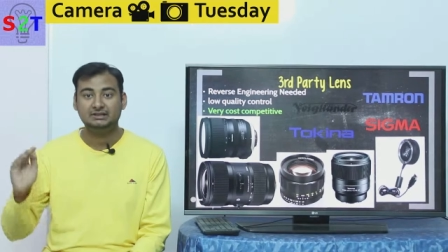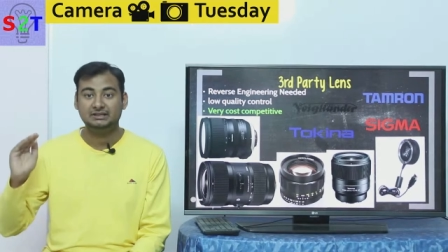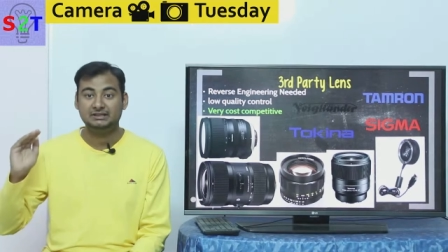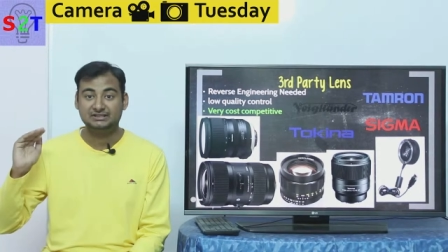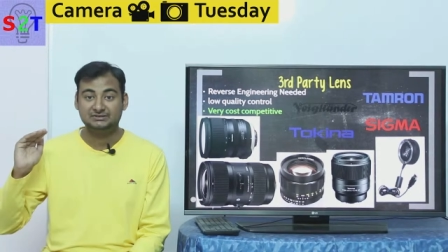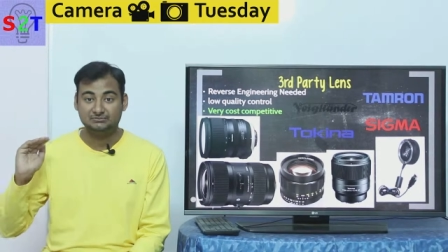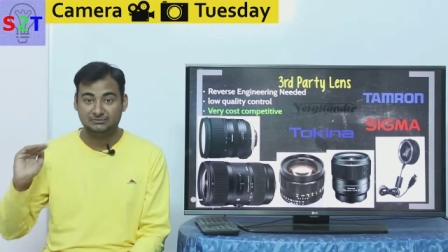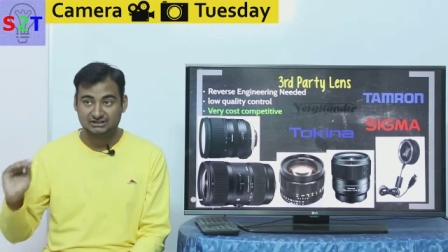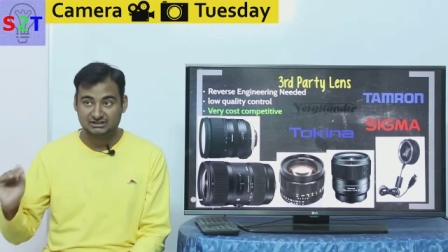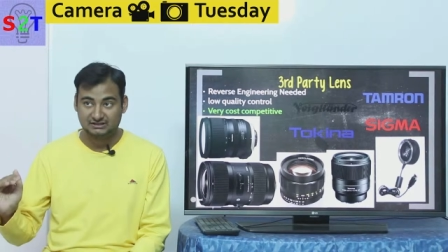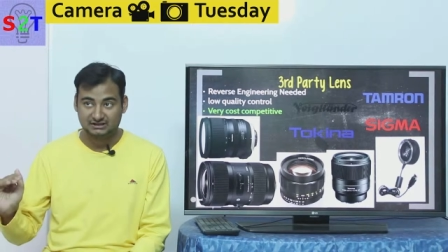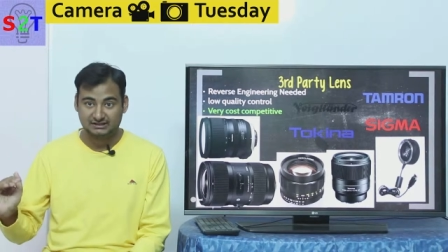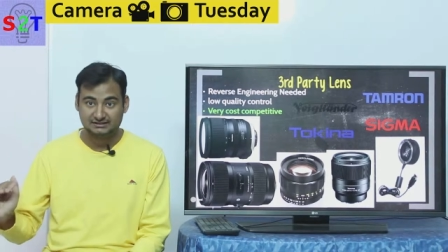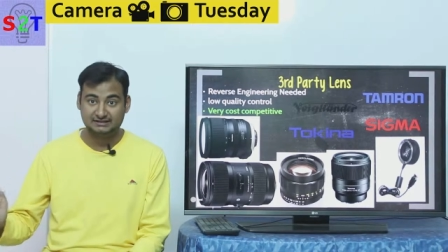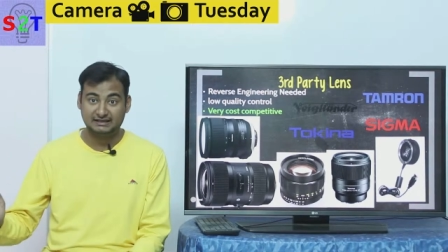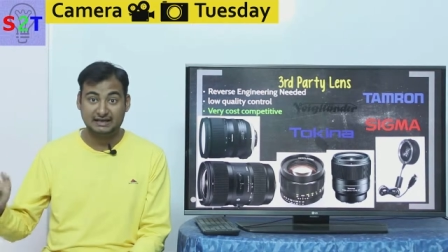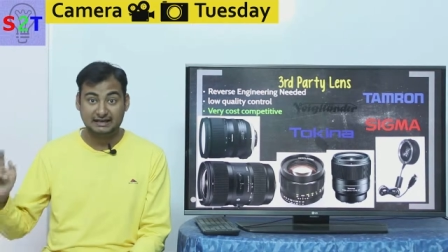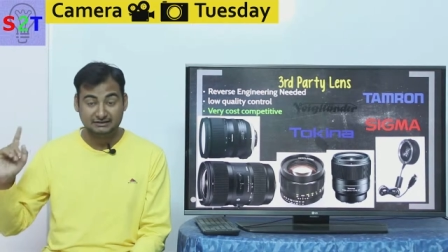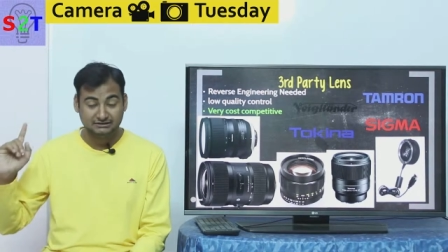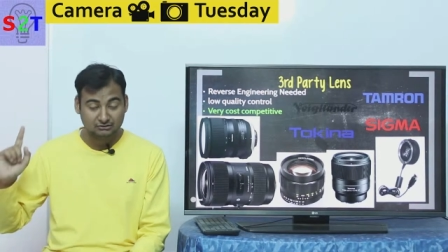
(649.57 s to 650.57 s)
it's much
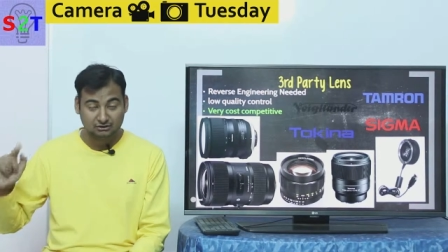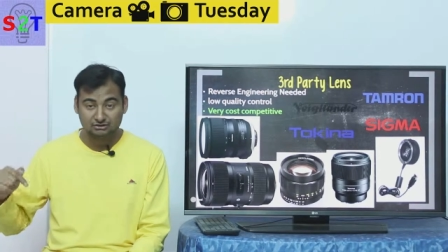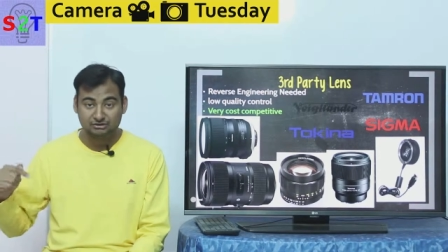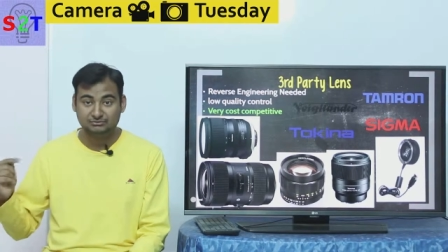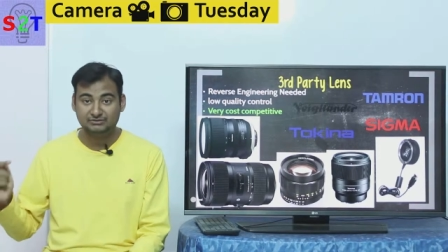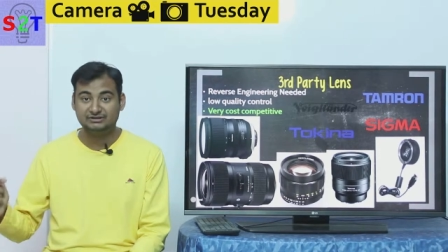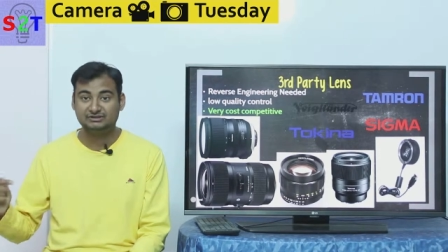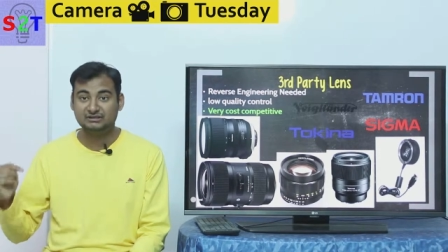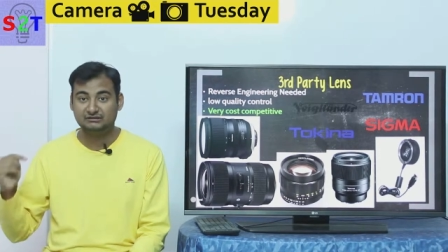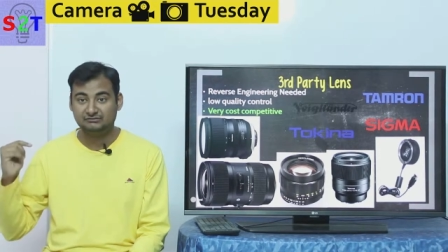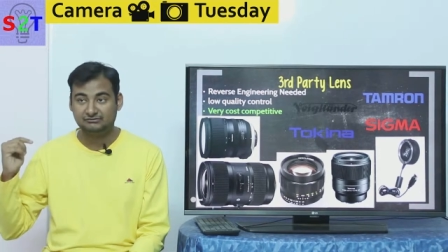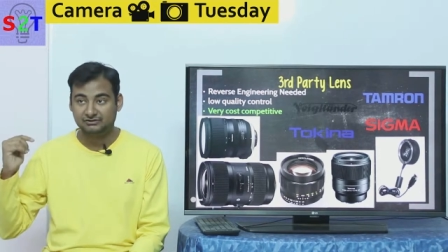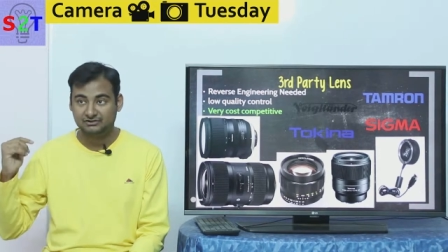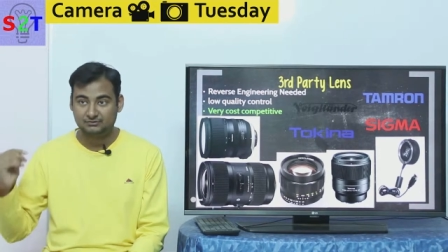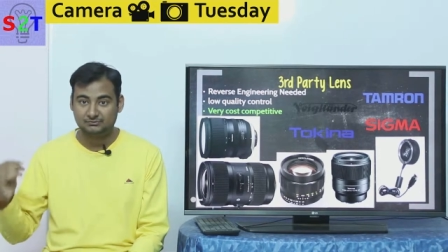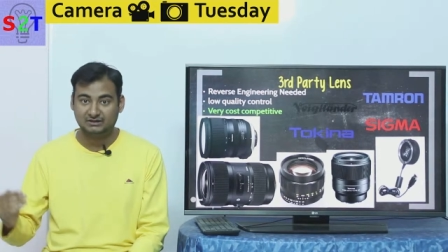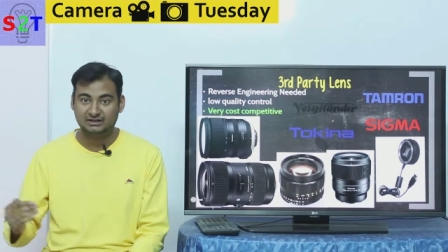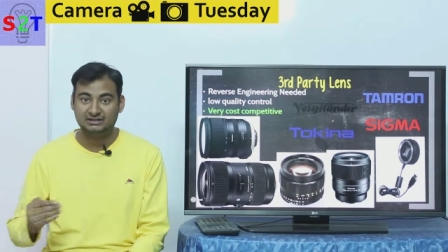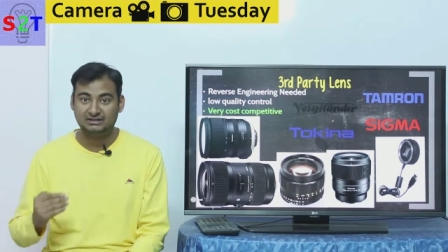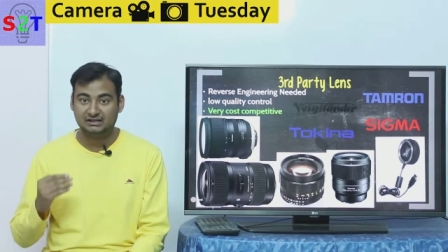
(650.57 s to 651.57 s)
less and not to mention
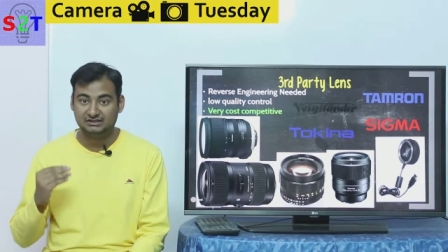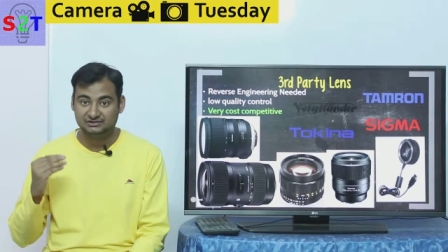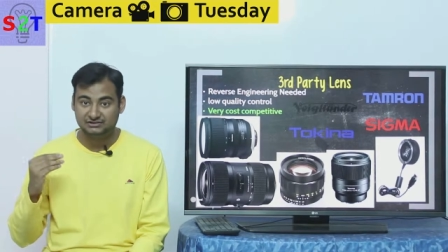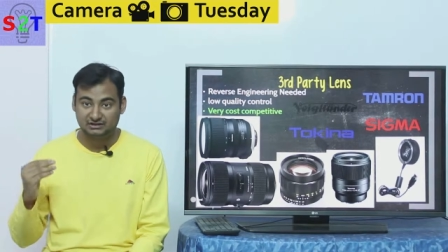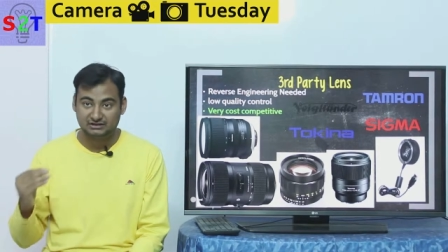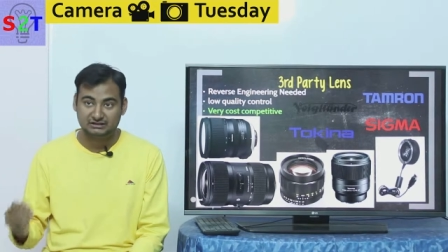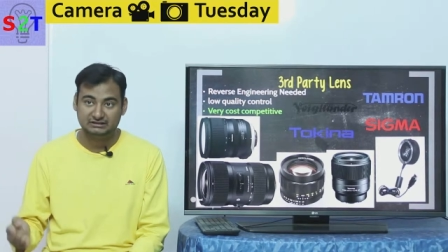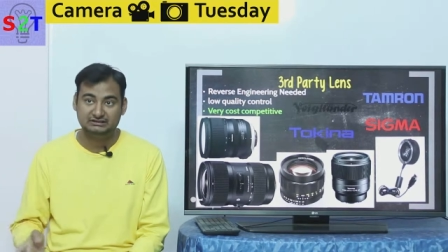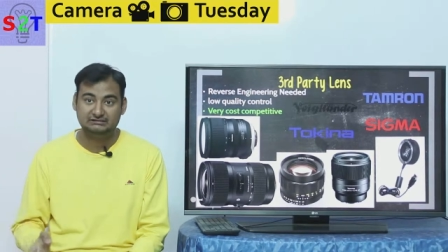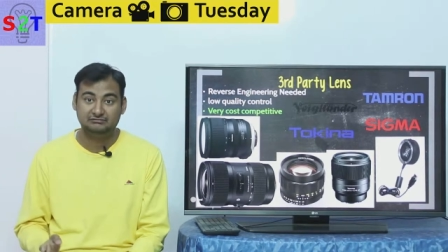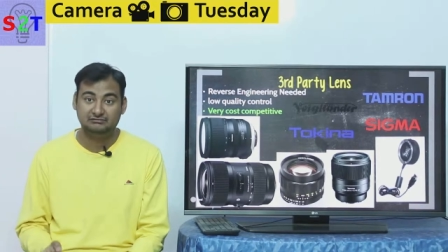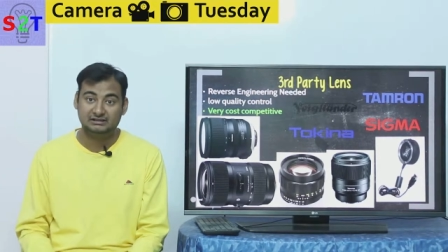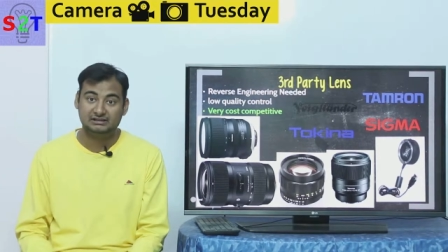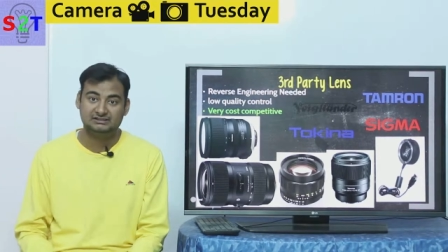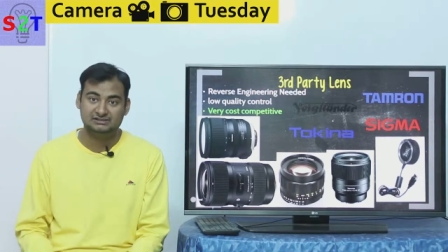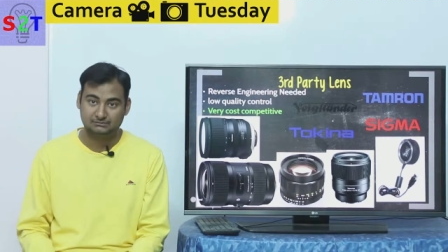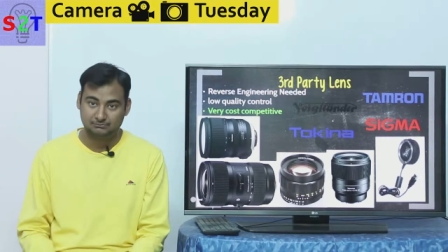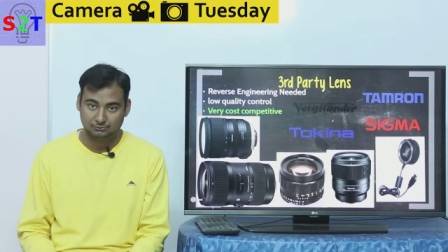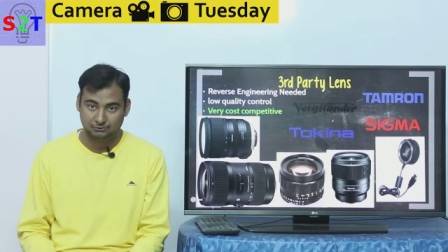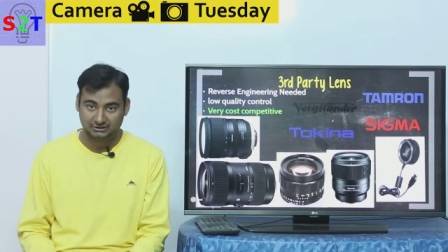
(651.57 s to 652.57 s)
first party are generally
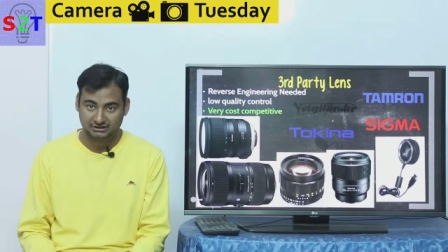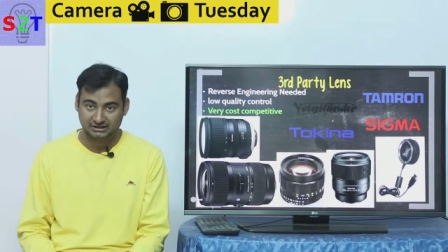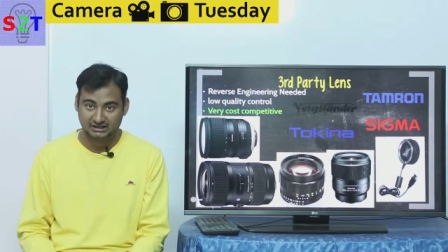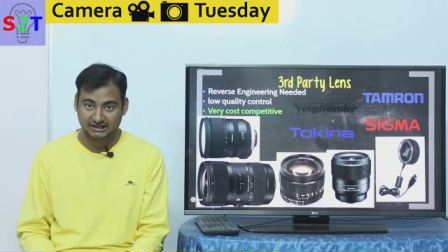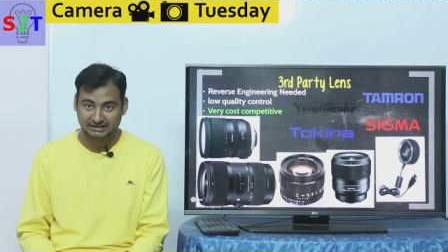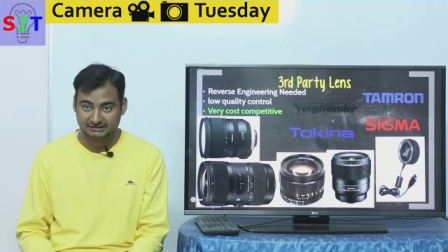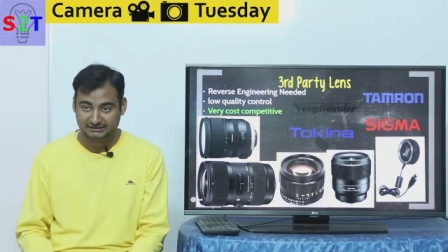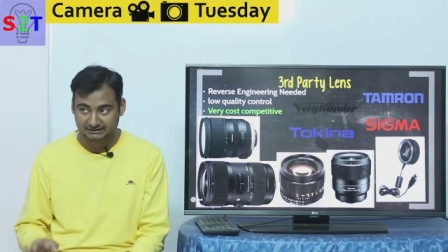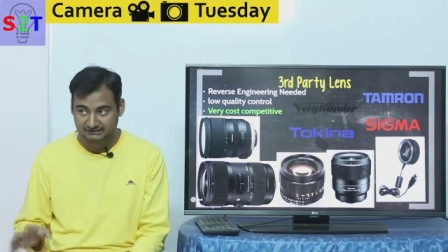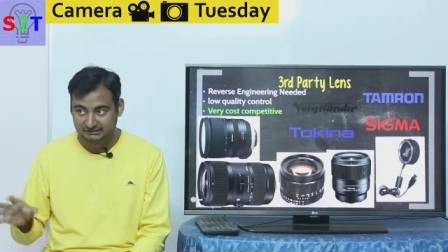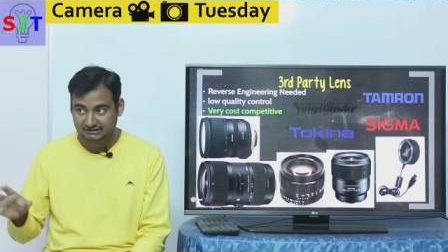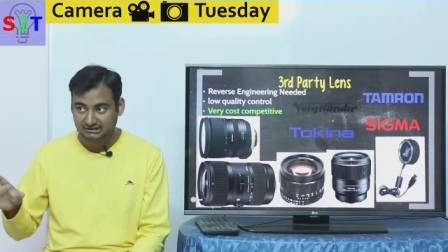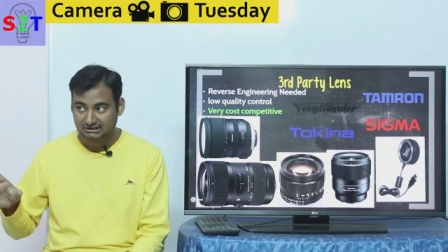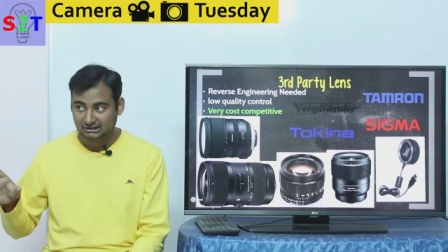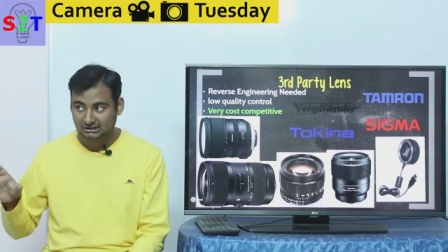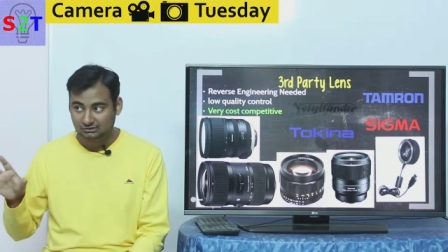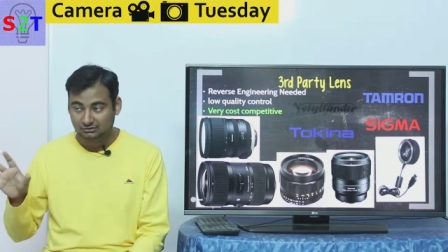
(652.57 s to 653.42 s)
well supported i can